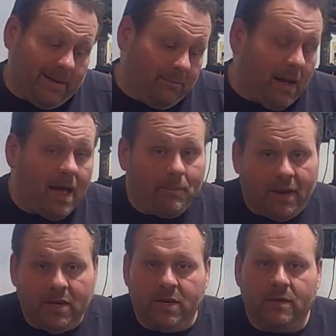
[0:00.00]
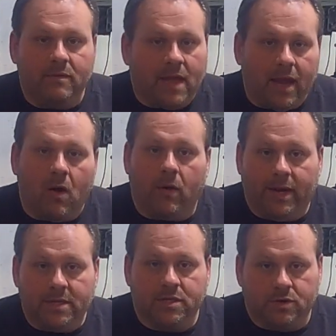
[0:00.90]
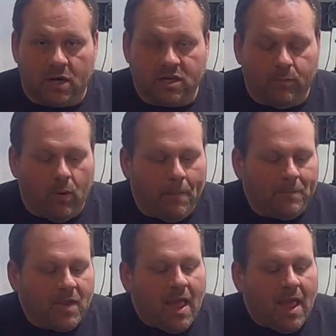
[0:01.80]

In my opinion, they are indestructible.